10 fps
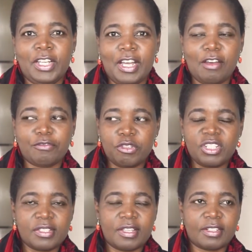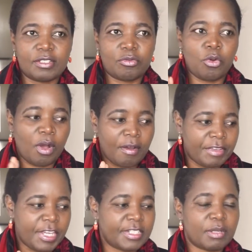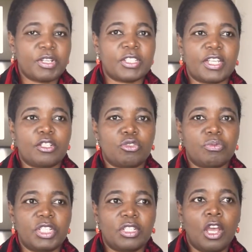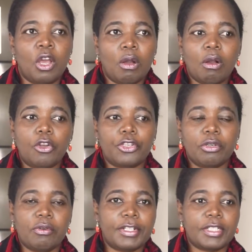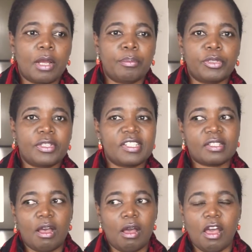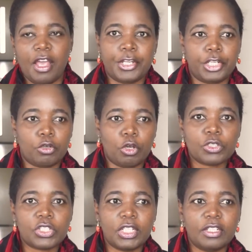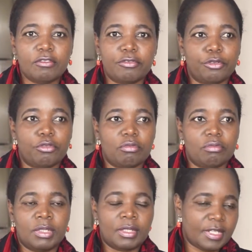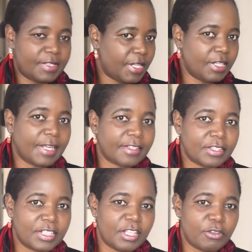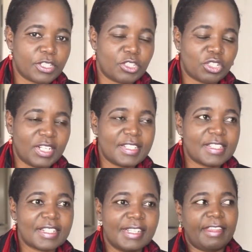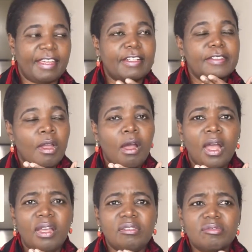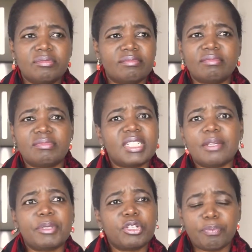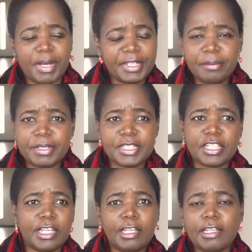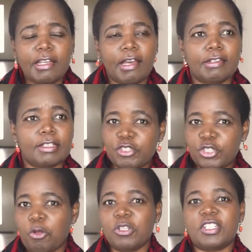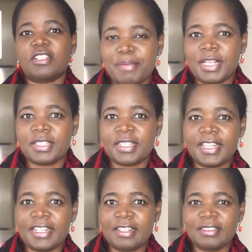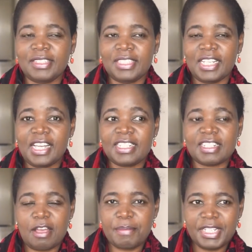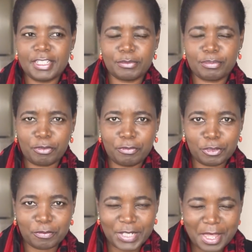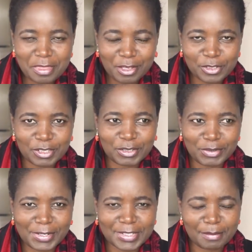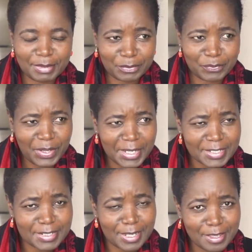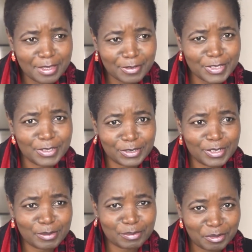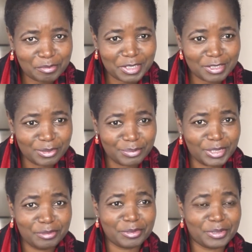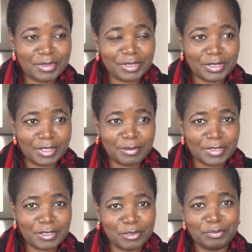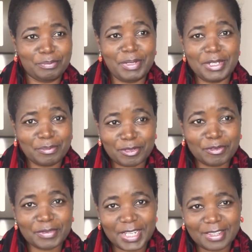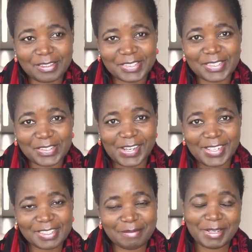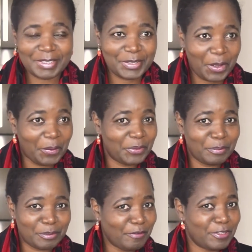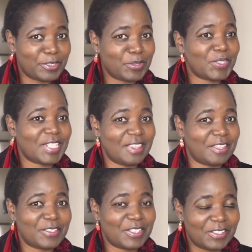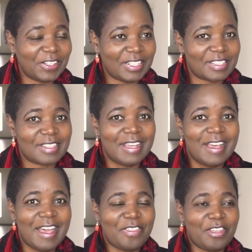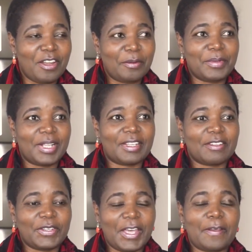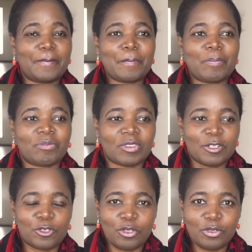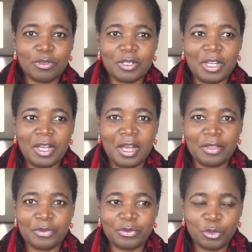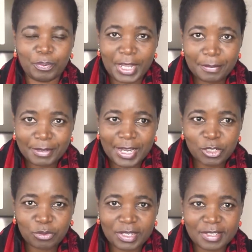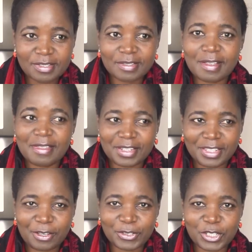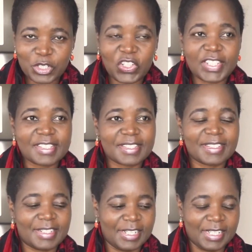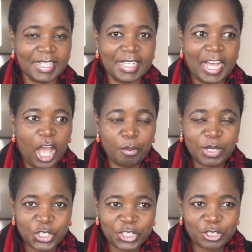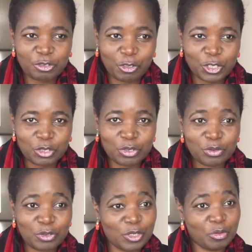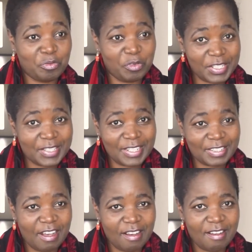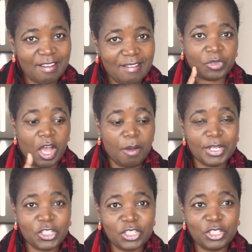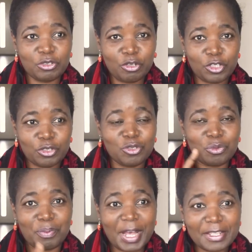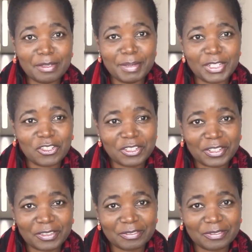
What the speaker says: I've noticed that, or I've heard someone say to me, you know what, I bought this car at an auction for, let's say, like $3,000. Then I did a bit of panel beating and sold it months later, and I made a profit of $10,000. I'm like, what? $10,000 profit? You bought it for $3,000, you made a profit of $10,000? I'm like, no, your profit is not $10,000. And then I'll be like, okay, so your buying price was $3,000. How much did it cost you to fix that car? How much did it cost you to buy the material?